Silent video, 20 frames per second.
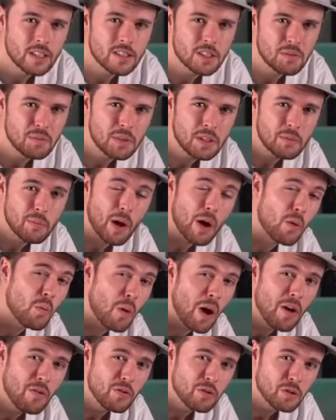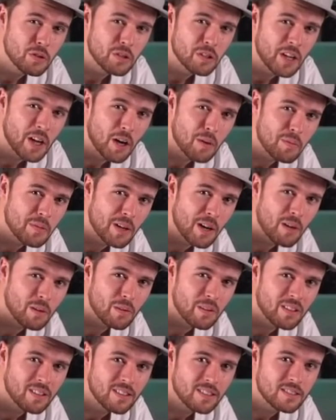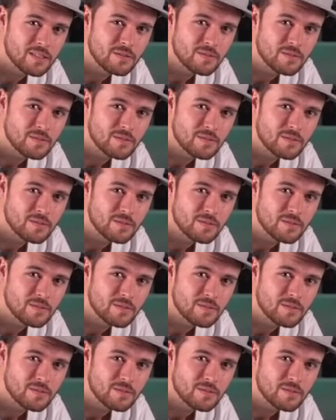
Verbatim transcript: it's something my waifu could help me out with.